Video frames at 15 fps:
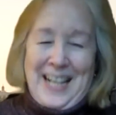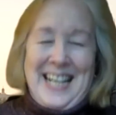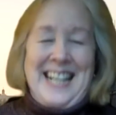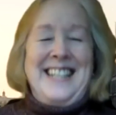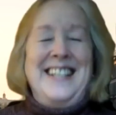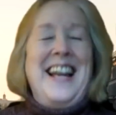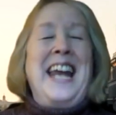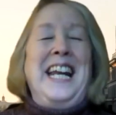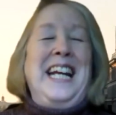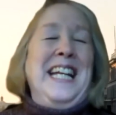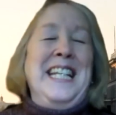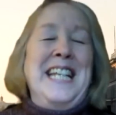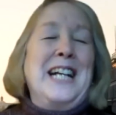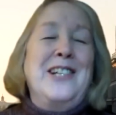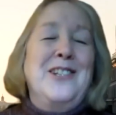It's not a
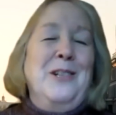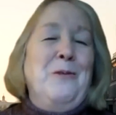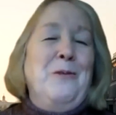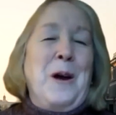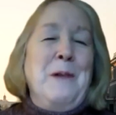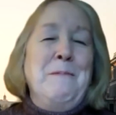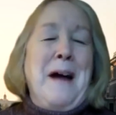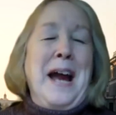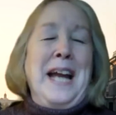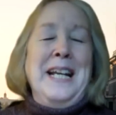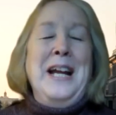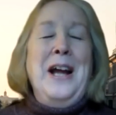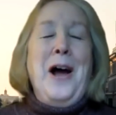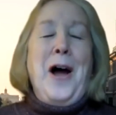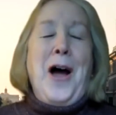connection one might
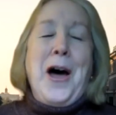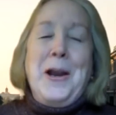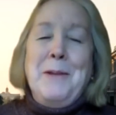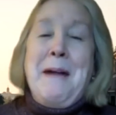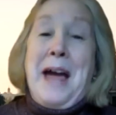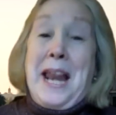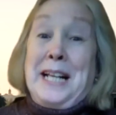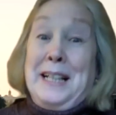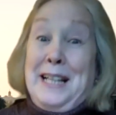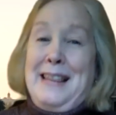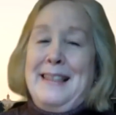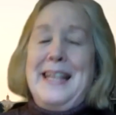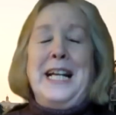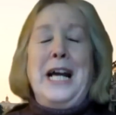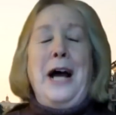automatically
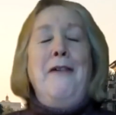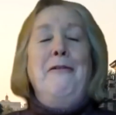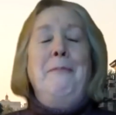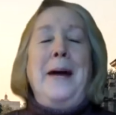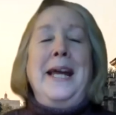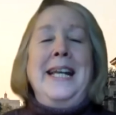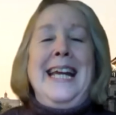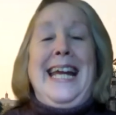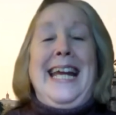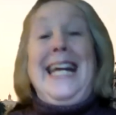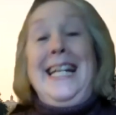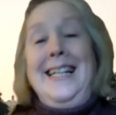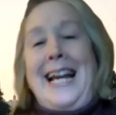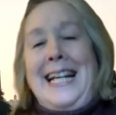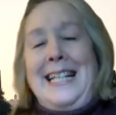think of, but he
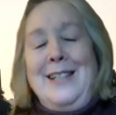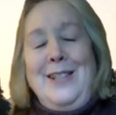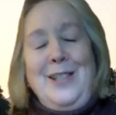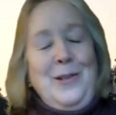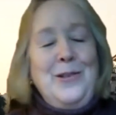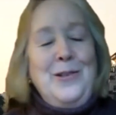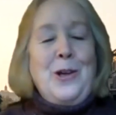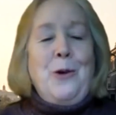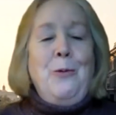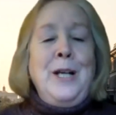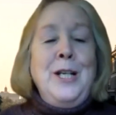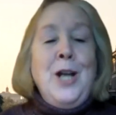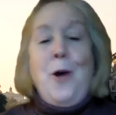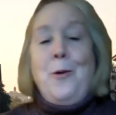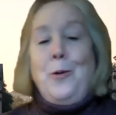liked it too. So we
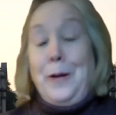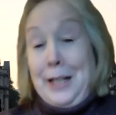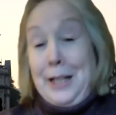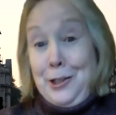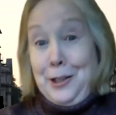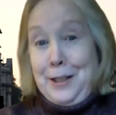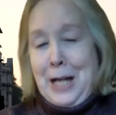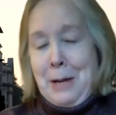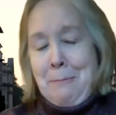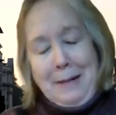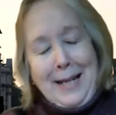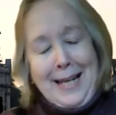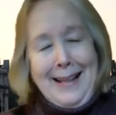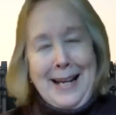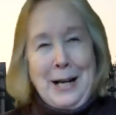know we're in good
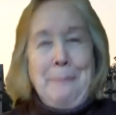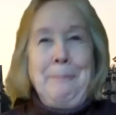company there.